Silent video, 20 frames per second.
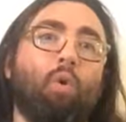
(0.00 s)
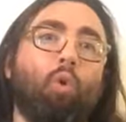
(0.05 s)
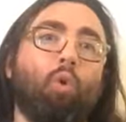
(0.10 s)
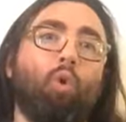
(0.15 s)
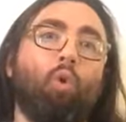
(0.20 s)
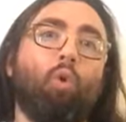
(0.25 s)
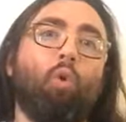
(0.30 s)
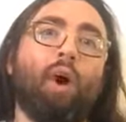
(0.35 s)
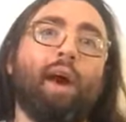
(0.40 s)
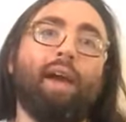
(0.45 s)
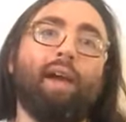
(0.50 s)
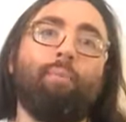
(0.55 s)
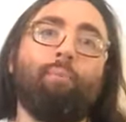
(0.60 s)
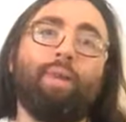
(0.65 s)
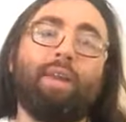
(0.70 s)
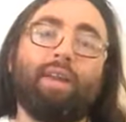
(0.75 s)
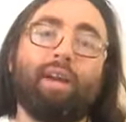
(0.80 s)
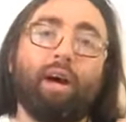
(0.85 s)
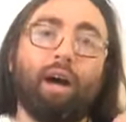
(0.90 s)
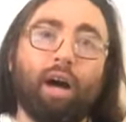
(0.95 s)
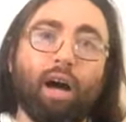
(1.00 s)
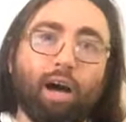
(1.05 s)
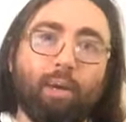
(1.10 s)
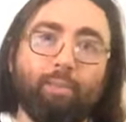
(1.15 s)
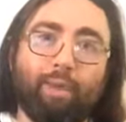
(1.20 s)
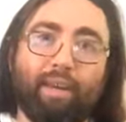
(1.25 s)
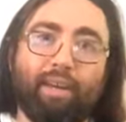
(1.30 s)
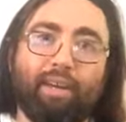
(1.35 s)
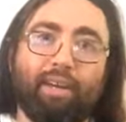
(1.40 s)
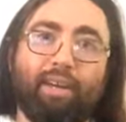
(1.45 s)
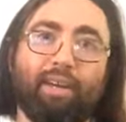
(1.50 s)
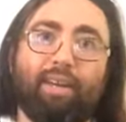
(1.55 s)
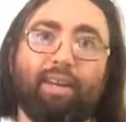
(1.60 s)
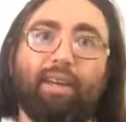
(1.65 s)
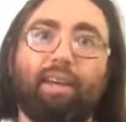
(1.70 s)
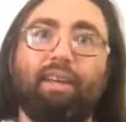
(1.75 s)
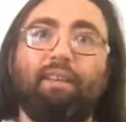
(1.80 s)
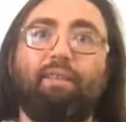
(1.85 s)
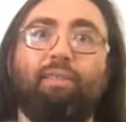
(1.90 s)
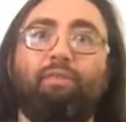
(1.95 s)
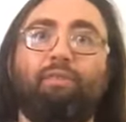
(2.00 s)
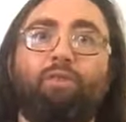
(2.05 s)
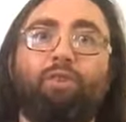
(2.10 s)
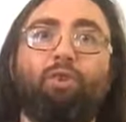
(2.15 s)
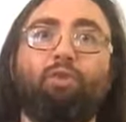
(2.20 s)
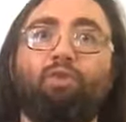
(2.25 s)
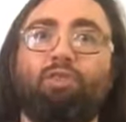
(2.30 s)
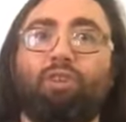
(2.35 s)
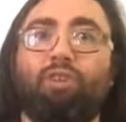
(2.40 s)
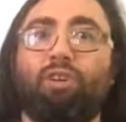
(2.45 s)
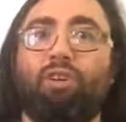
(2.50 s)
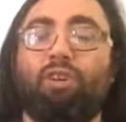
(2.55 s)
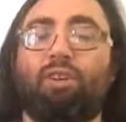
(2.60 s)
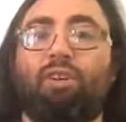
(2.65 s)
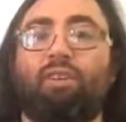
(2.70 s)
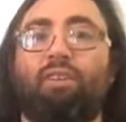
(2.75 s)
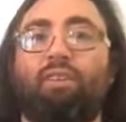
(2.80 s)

who I am becoming in the future